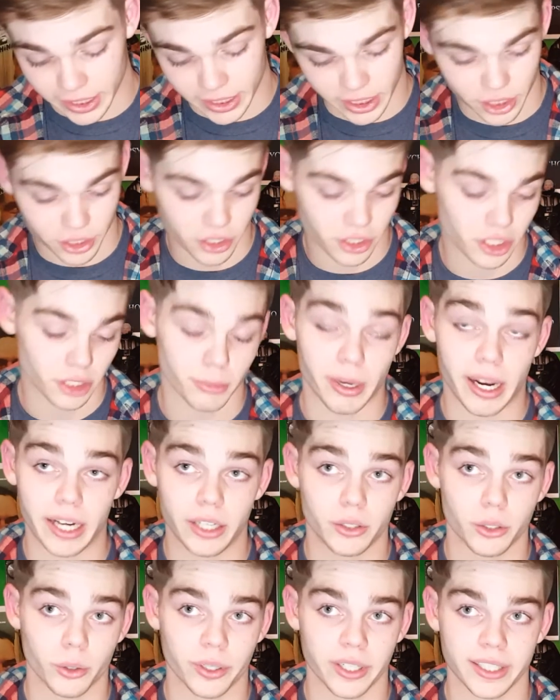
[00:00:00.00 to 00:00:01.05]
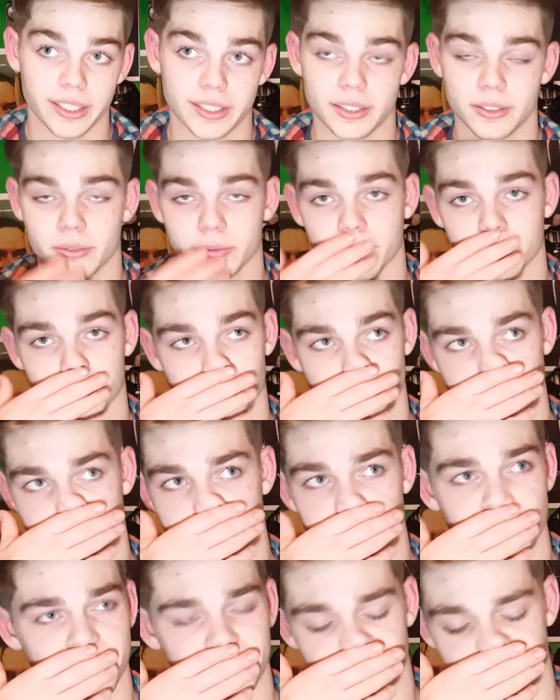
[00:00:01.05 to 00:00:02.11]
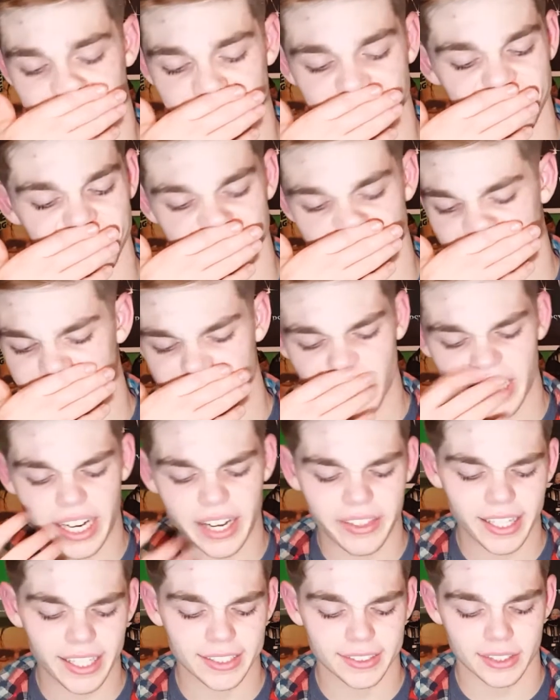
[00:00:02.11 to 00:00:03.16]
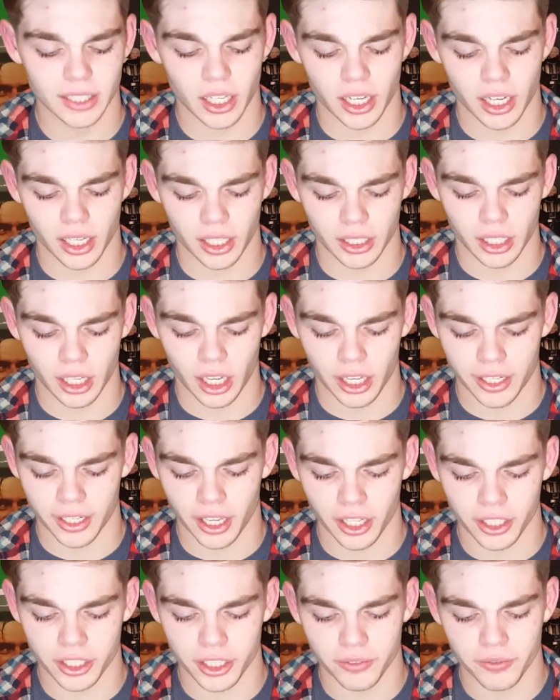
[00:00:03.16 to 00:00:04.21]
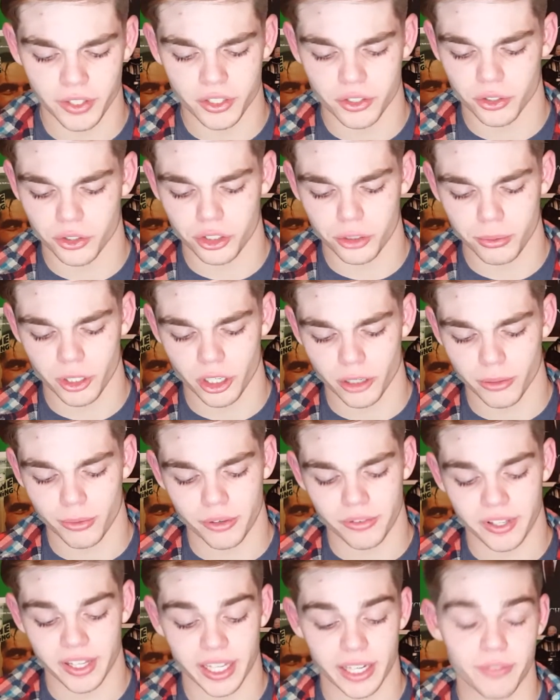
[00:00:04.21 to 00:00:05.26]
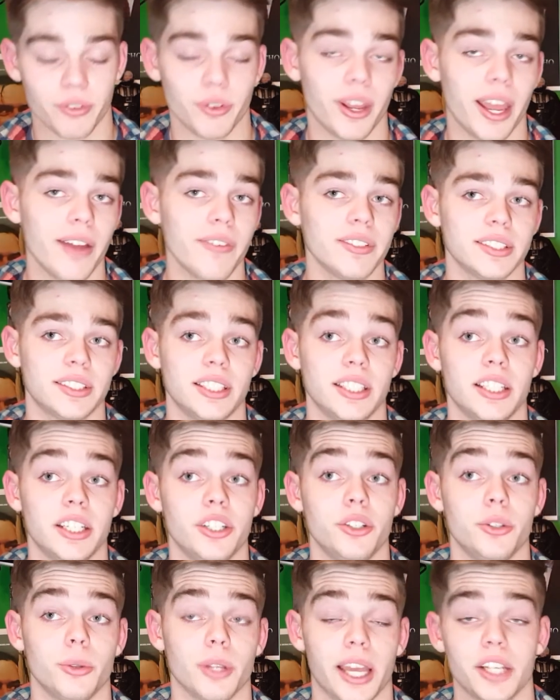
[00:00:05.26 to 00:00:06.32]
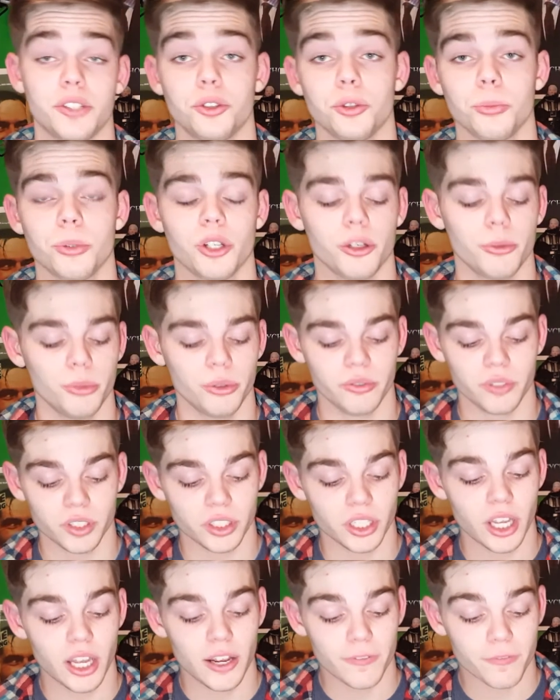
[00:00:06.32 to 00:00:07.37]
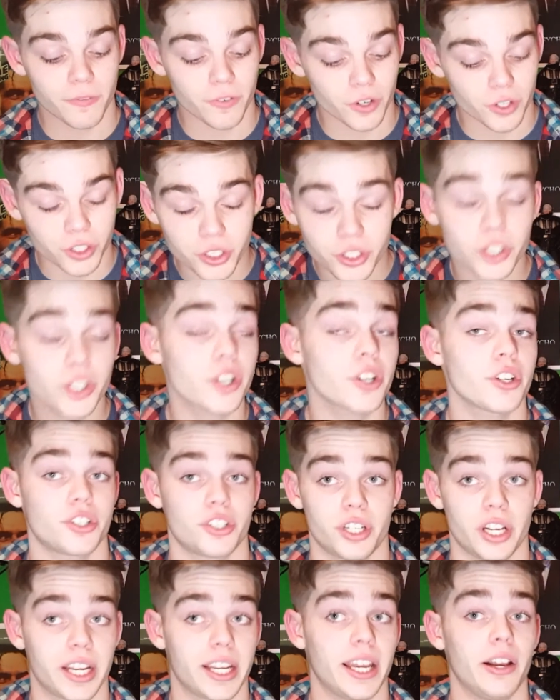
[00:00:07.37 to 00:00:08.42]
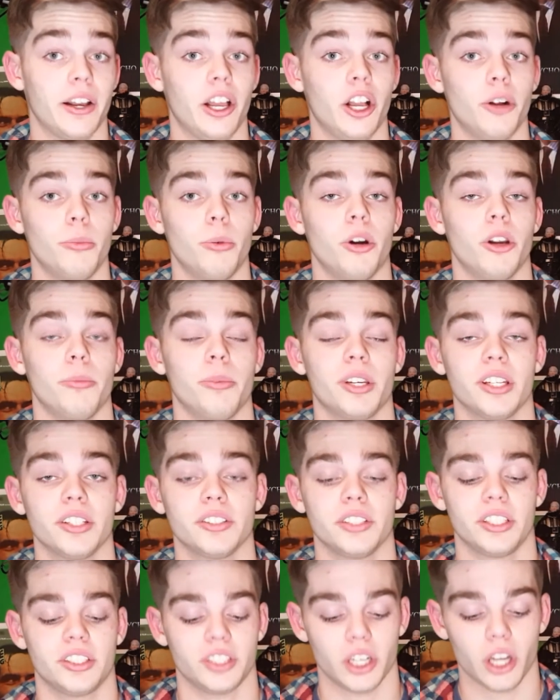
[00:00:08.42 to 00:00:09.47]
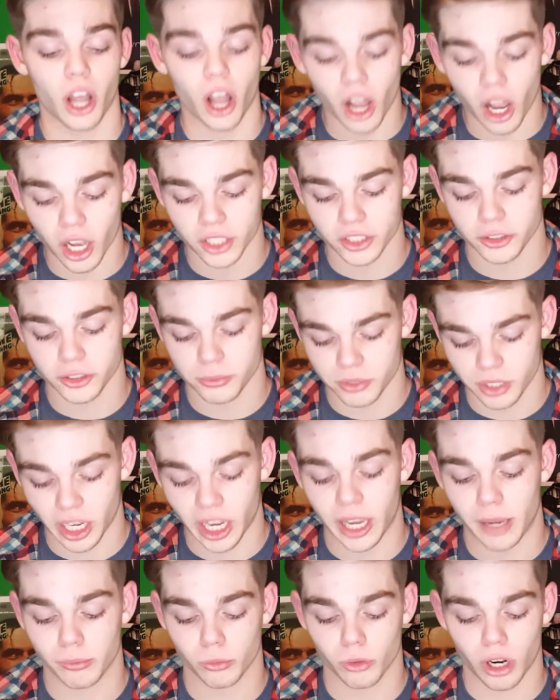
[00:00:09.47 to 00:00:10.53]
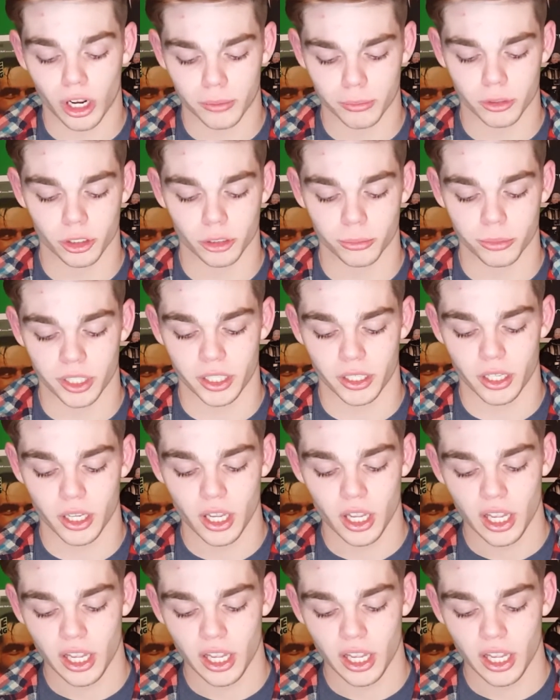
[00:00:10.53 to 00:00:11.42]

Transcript: addition to my toys. And I think it's an unconventional superhero movie that if you haven't seen and you like superhero movies, for sure check out Hellboy, because it's an awesome time. Ron Perlman